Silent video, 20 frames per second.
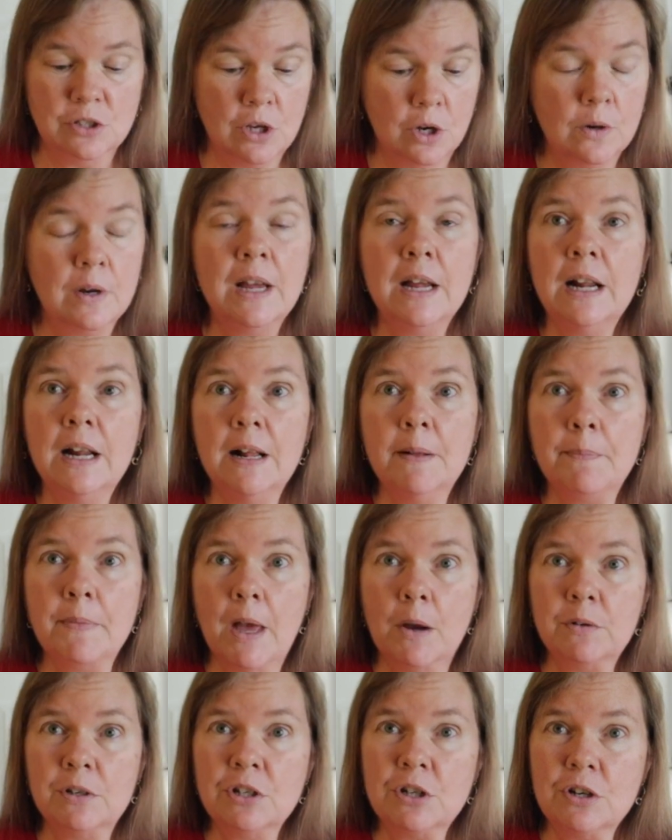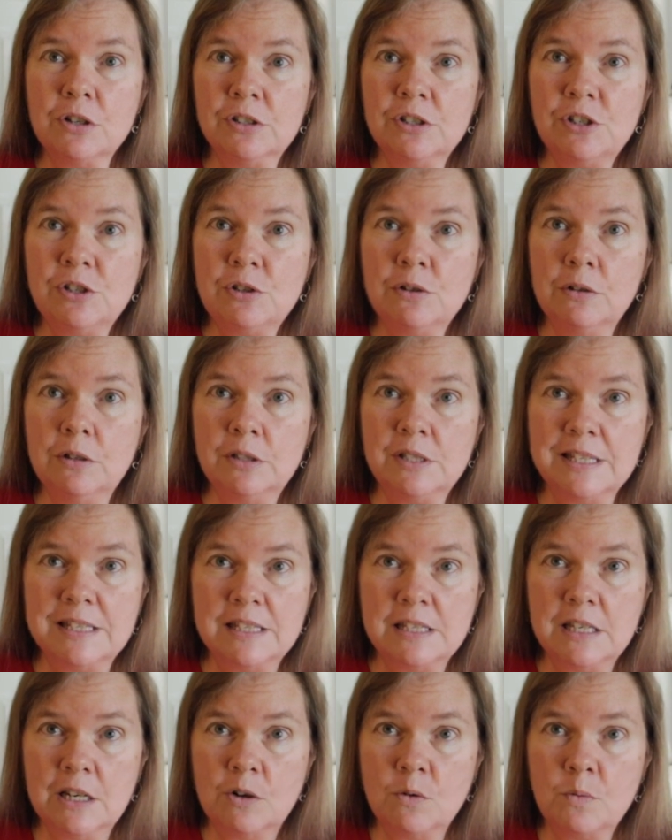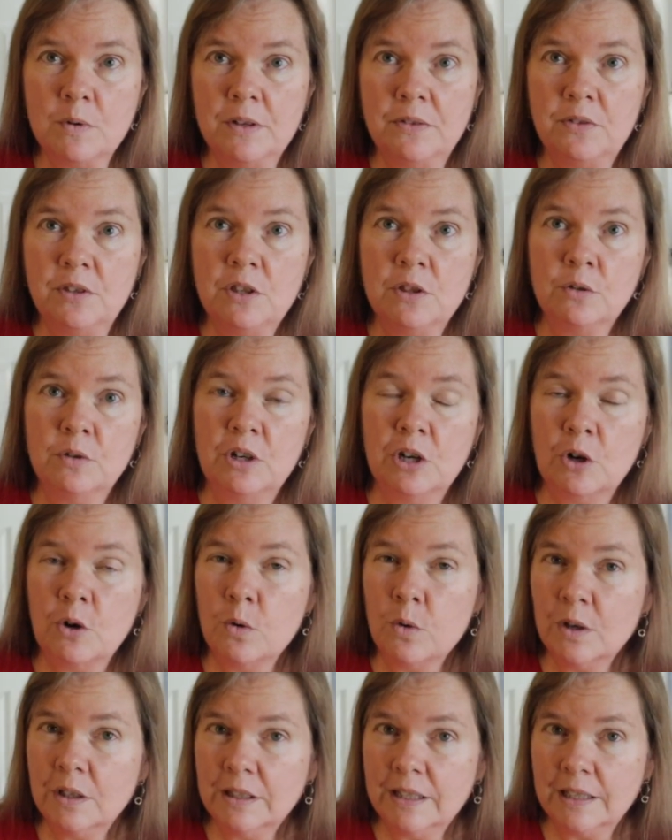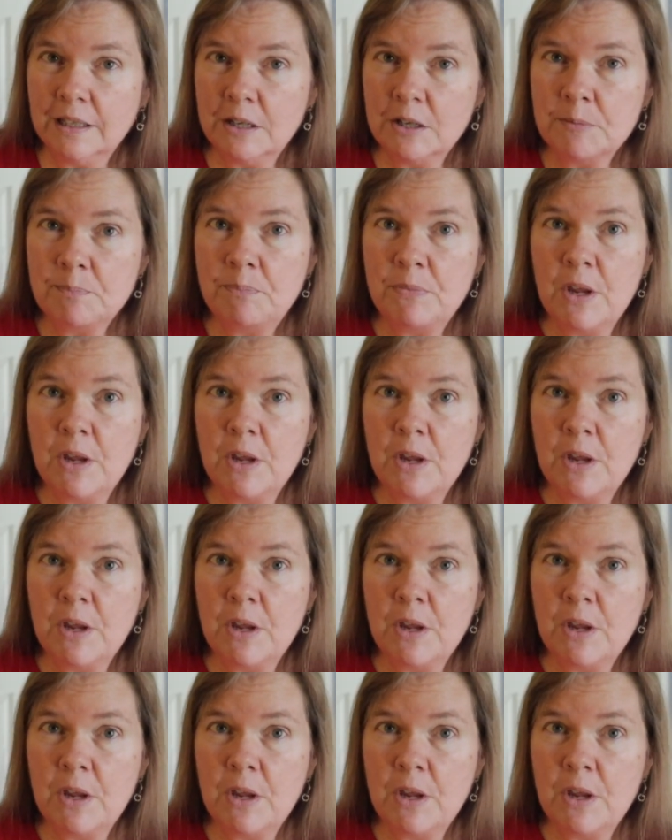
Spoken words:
So I would encourage you to stick with either an acrylic